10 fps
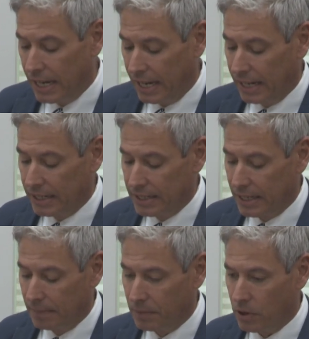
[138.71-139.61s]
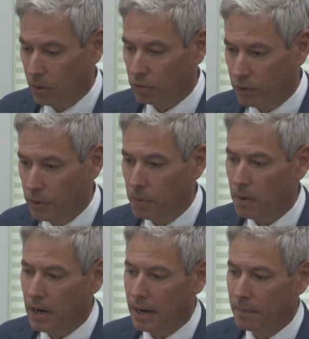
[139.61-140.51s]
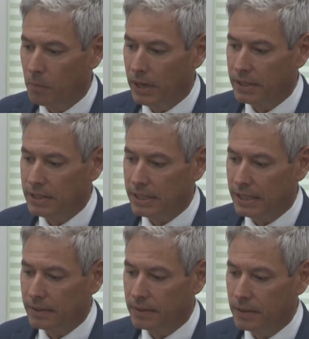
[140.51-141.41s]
and um, go through um, what uh,